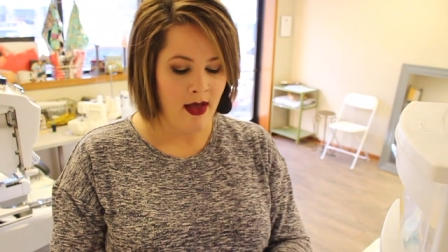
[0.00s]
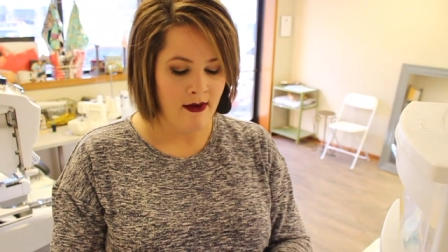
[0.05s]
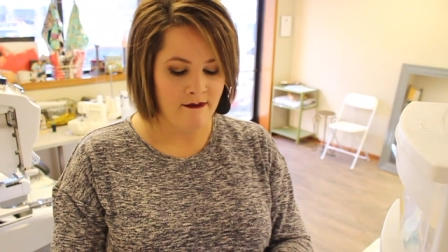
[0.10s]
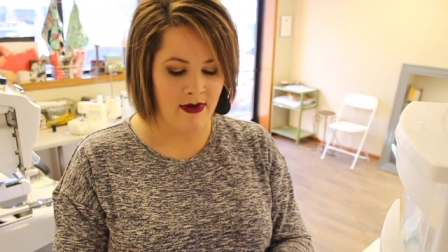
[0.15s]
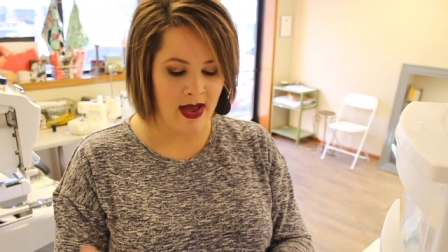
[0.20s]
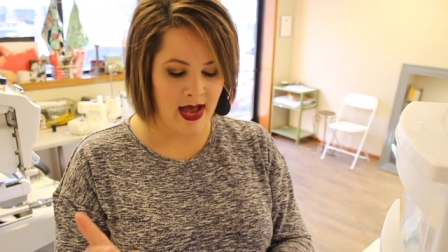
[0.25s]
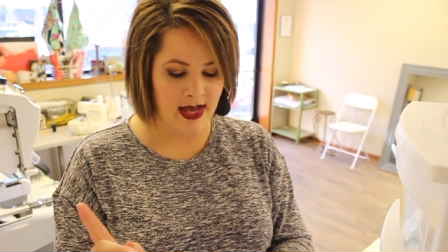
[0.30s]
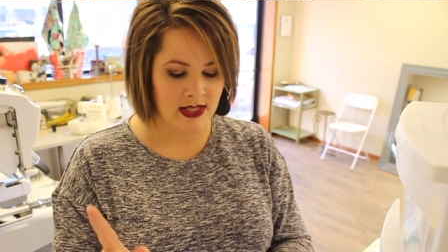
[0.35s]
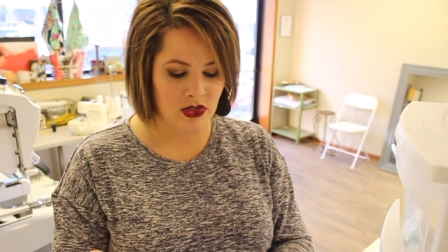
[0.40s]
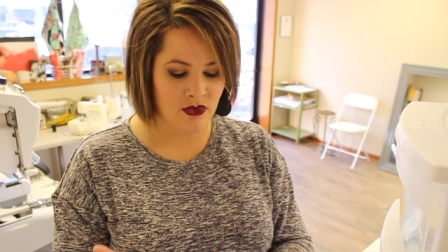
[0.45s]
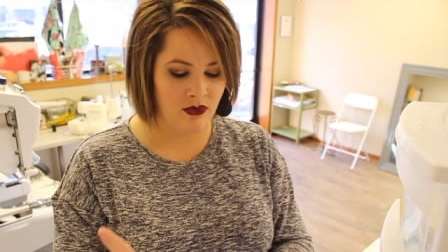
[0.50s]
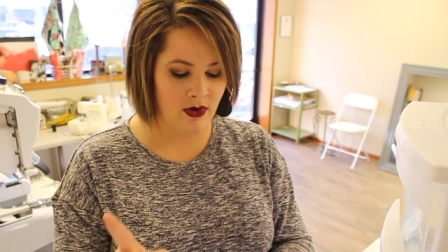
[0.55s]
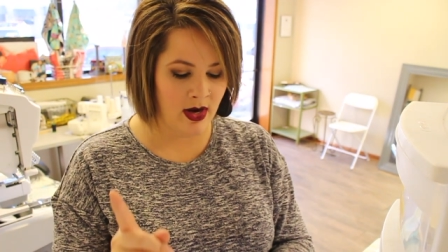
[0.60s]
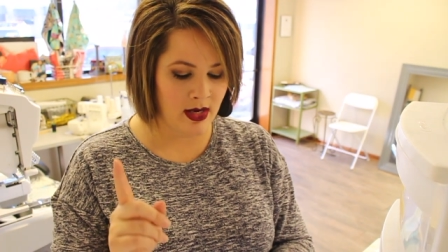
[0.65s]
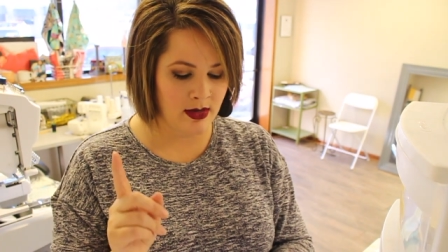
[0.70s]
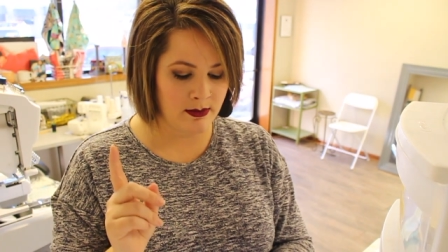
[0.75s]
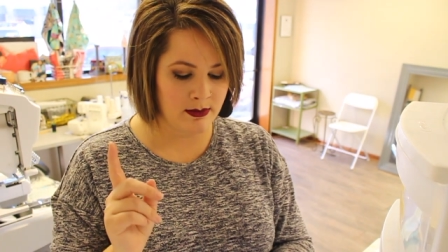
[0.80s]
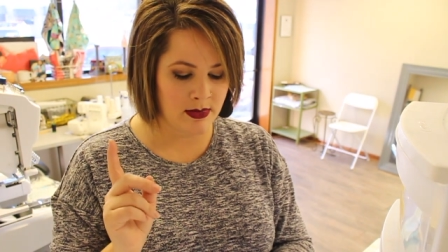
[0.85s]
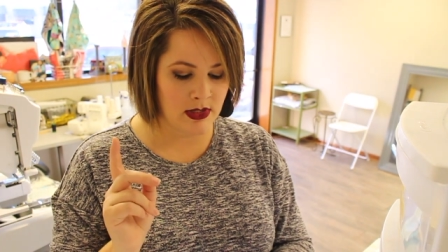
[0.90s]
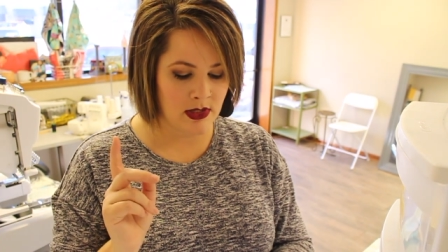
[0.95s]
Fast
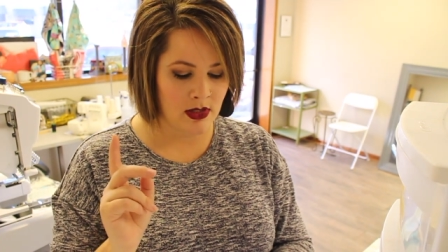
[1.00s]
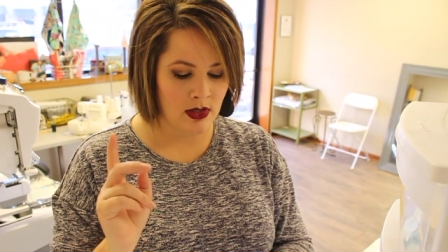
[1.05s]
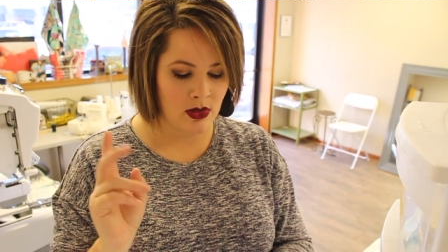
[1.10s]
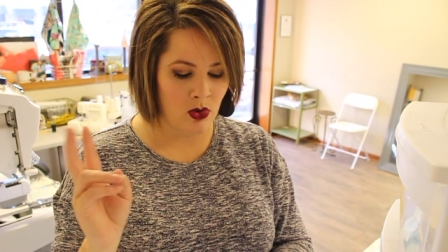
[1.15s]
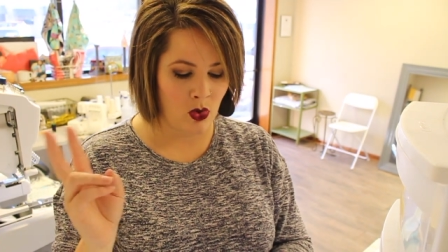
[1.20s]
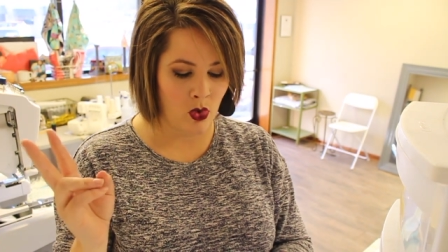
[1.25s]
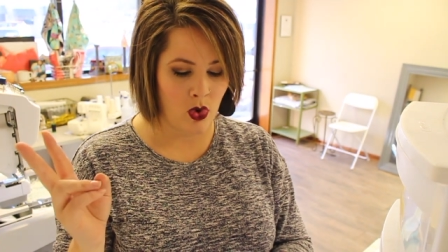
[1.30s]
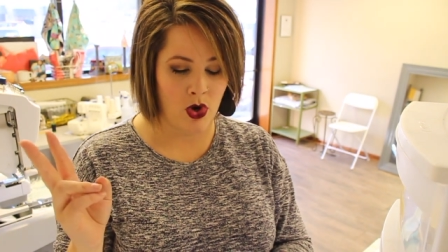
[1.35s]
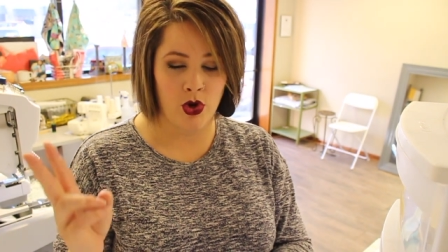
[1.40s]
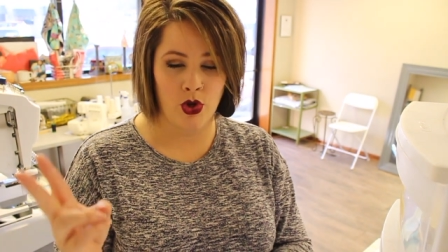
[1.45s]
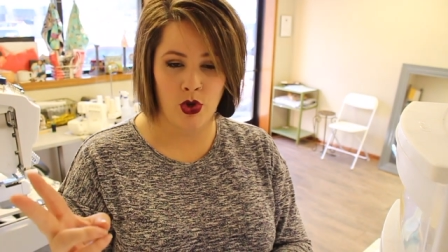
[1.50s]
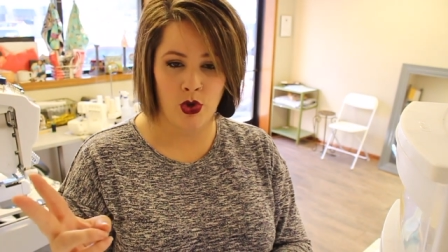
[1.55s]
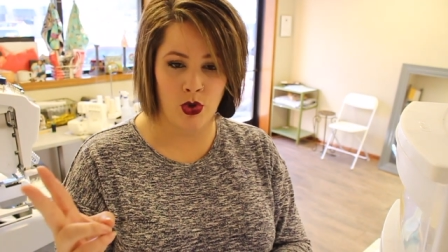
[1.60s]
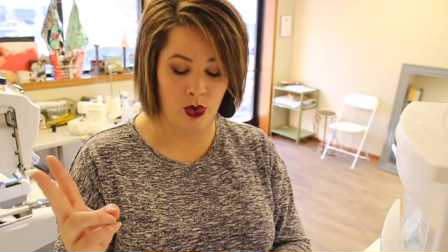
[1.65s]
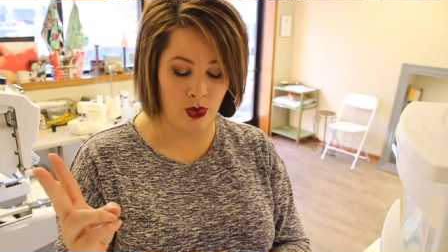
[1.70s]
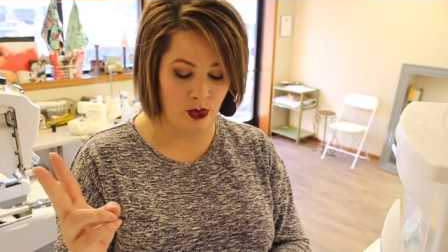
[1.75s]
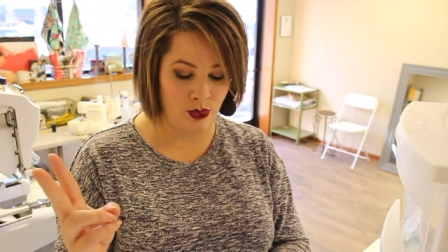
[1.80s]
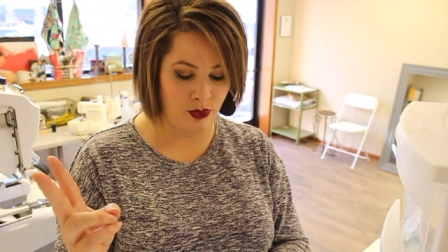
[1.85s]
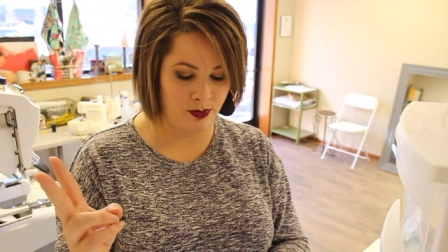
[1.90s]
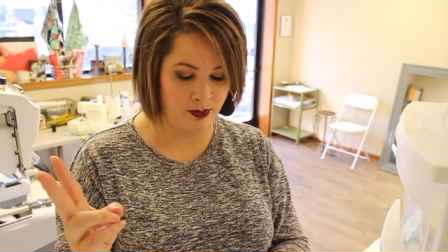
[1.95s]
frames or
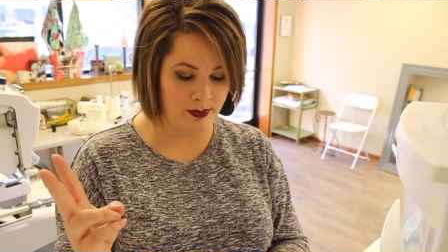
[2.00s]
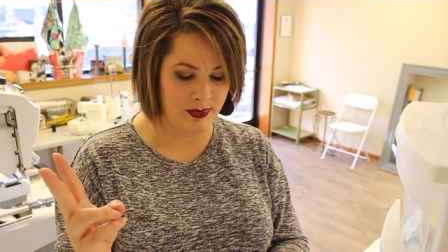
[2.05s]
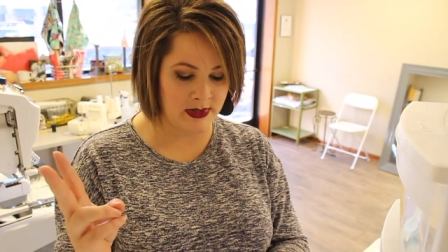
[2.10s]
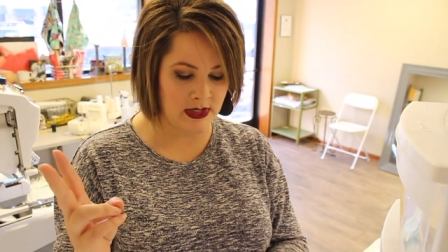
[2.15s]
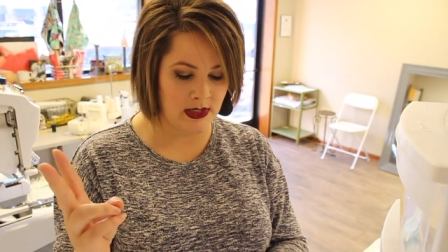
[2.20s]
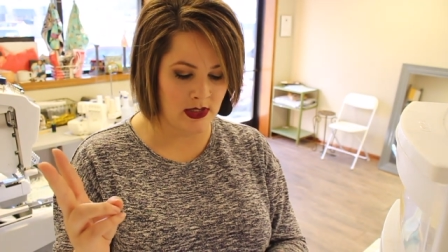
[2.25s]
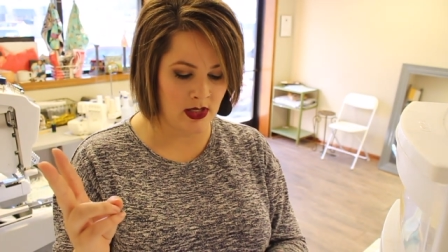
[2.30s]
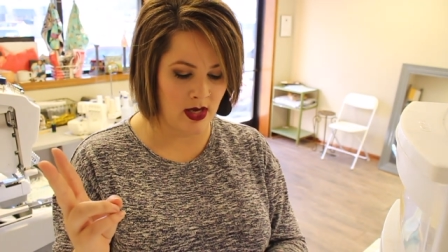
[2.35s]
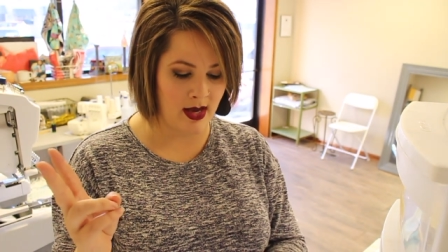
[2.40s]
hoops.